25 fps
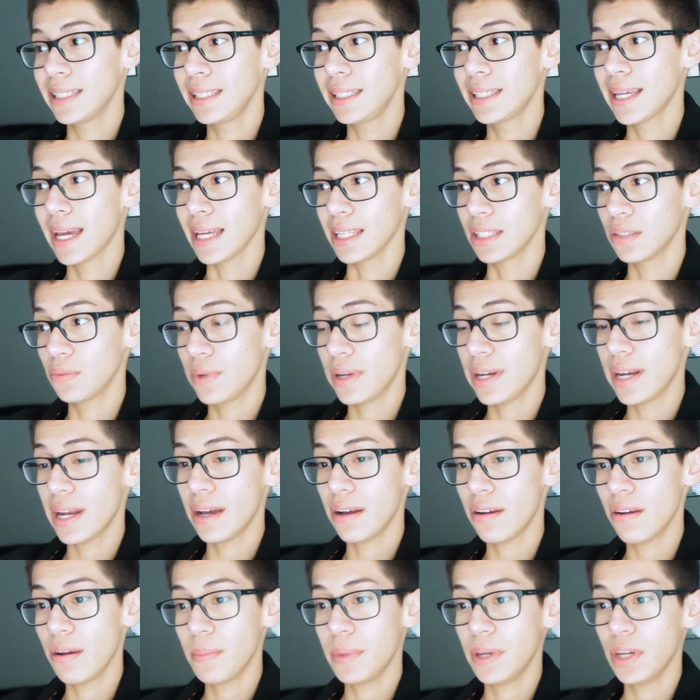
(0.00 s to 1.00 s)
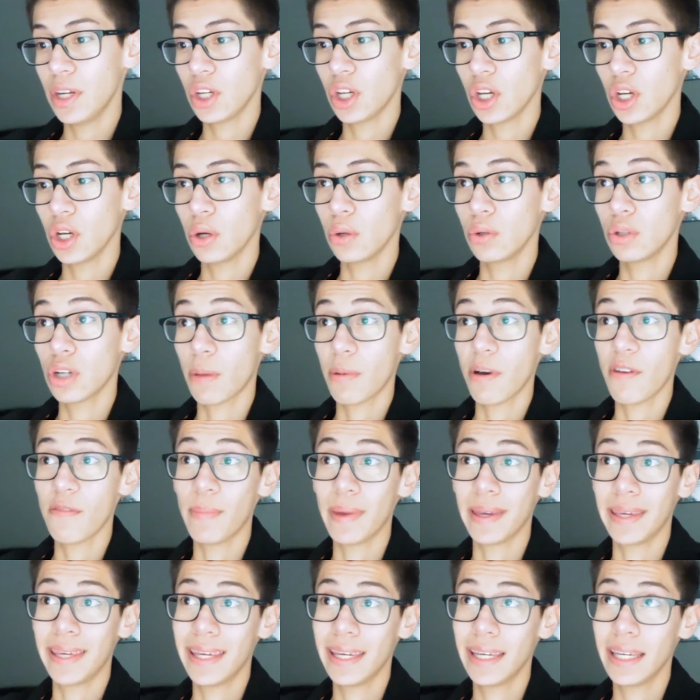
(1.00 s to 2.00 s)
yes, right now I'm gonna go drop off
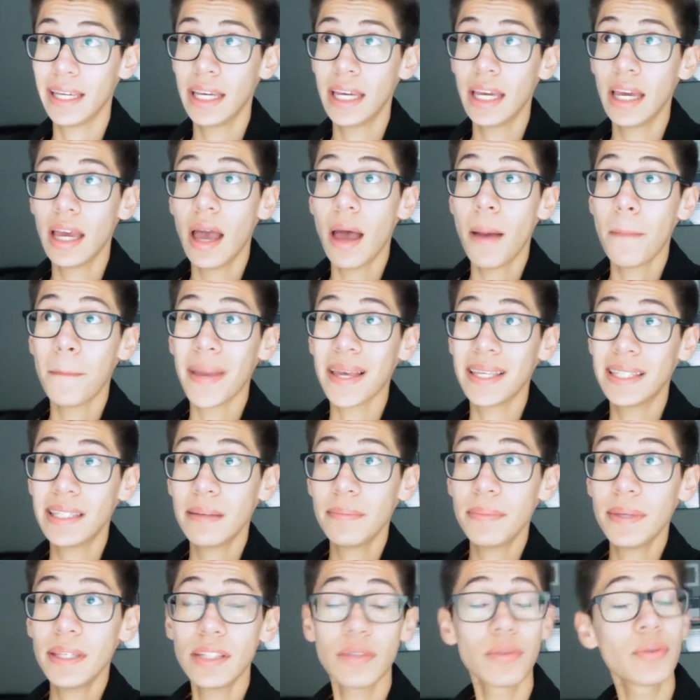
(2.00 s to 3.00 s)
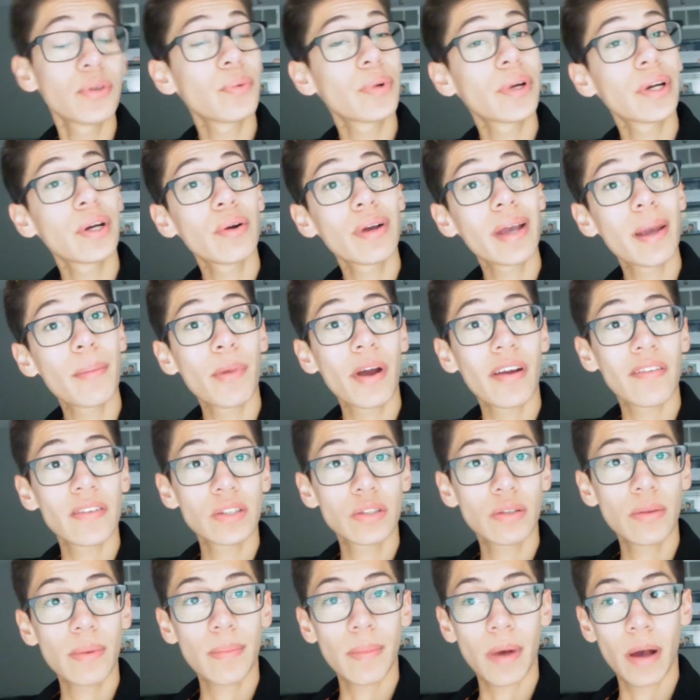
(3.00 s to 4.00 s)
my kid. I said in the morning we're gonna get
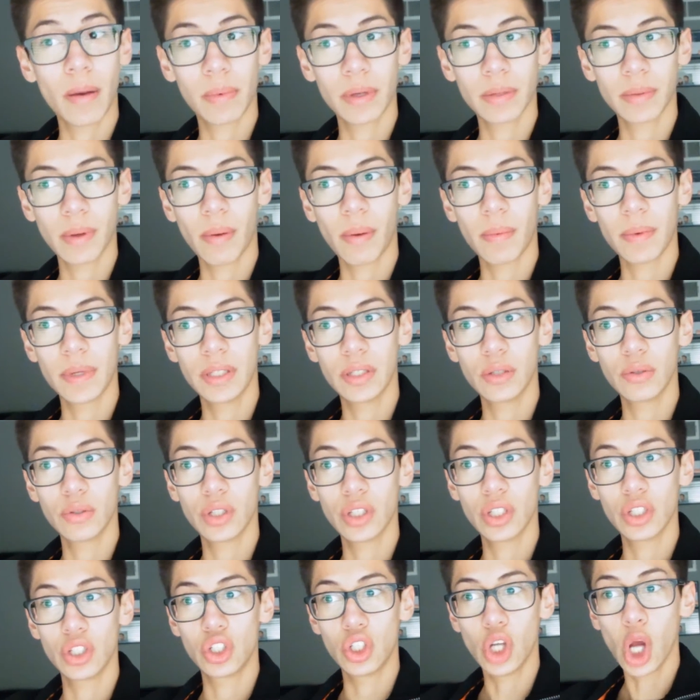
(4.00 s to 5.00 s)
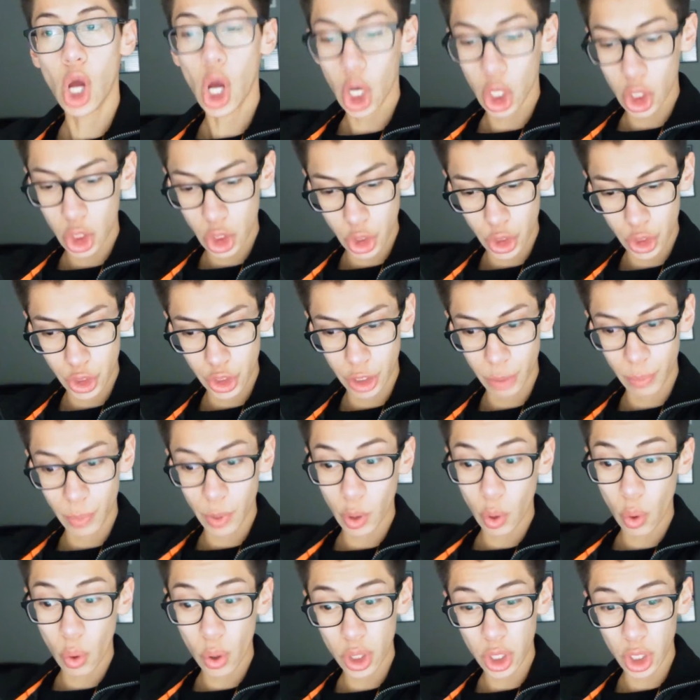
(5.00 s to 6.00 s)
breakfast with my mom because I want to go to the doctor's. I'm
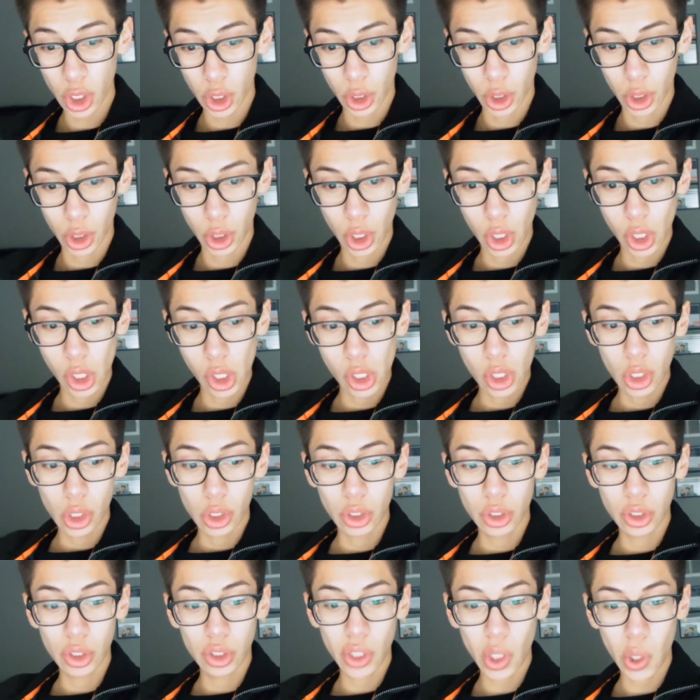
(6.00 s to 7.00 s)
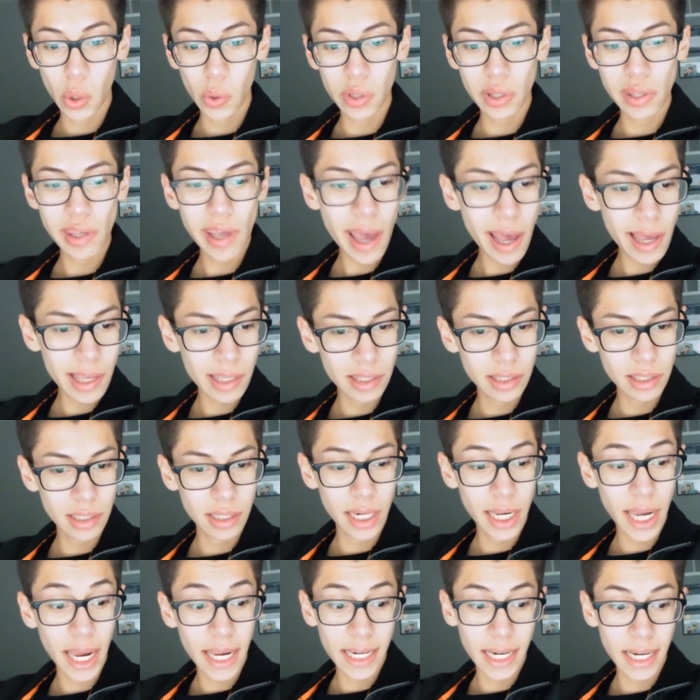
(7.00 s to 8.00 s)
gonna go with her. So yes,
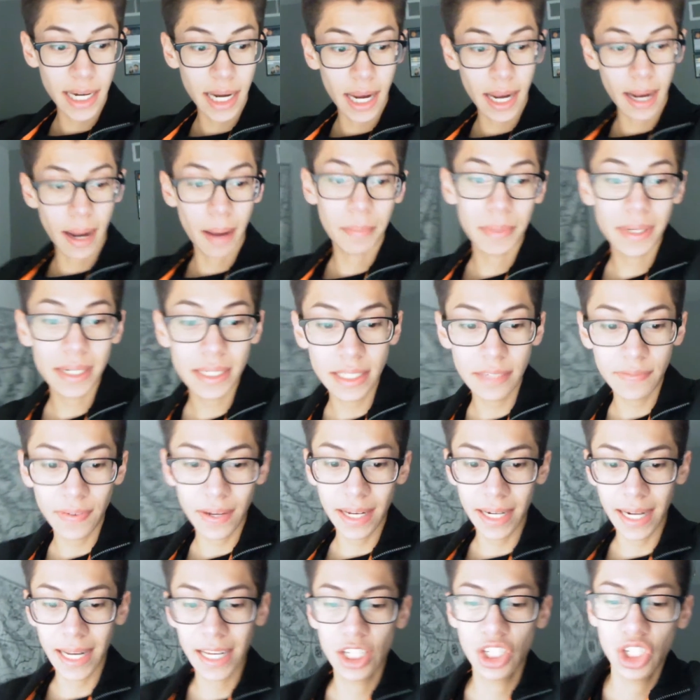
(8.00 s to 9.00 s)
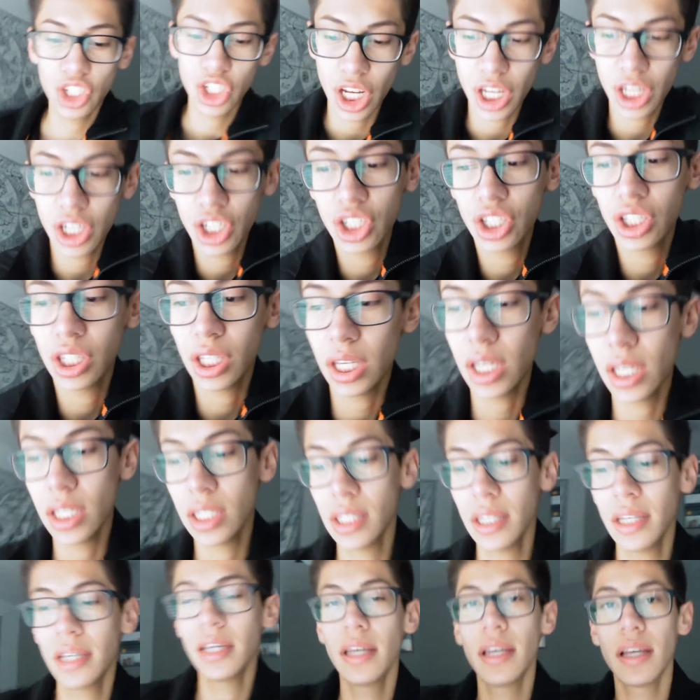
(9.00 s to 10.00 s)
today I'm gonna see if I could exchange these
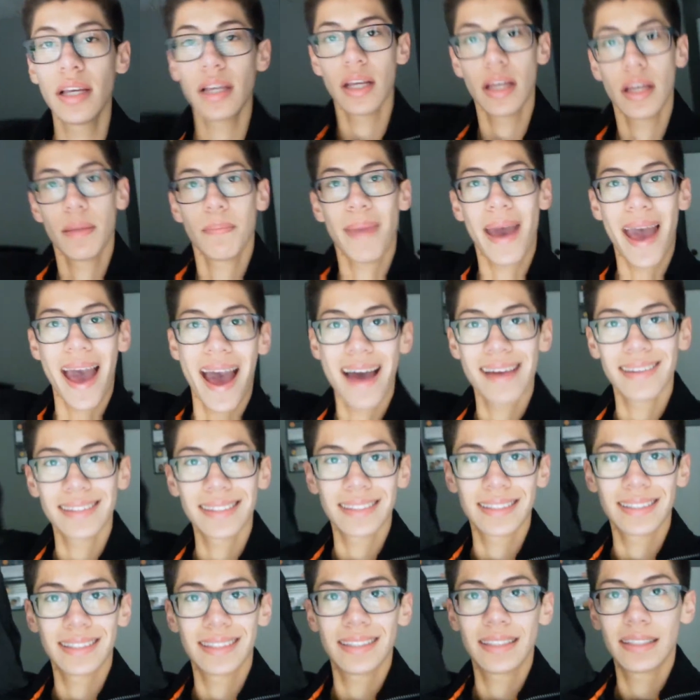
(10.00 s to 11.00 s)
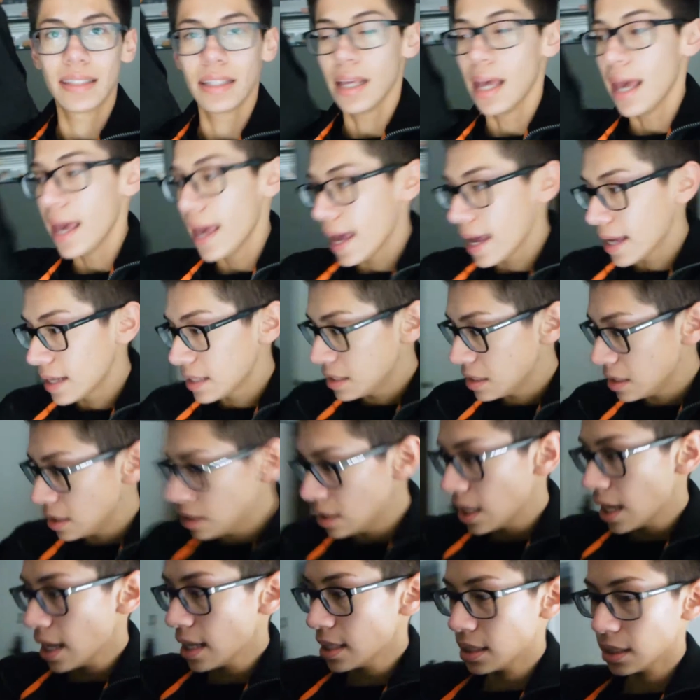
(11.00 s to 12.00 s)
pants. And
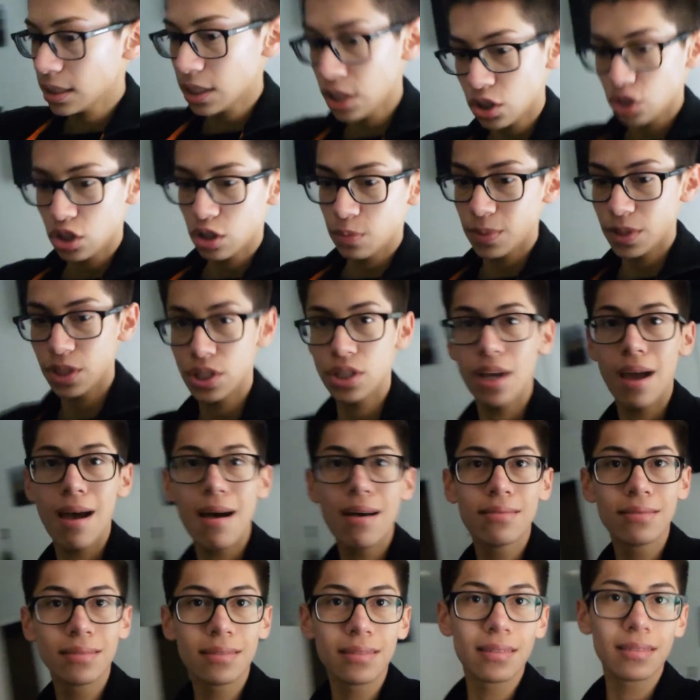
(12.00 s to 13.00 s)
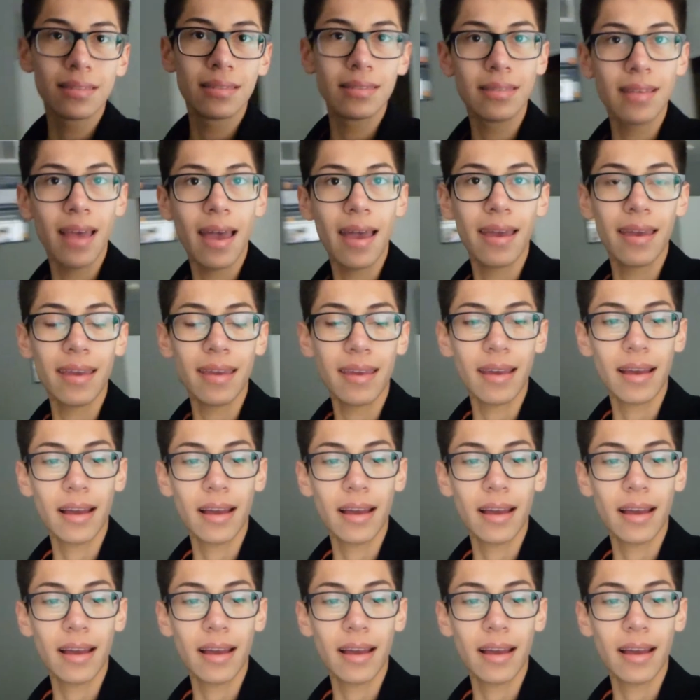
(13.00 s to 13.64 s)
yes, I've got too much else to say.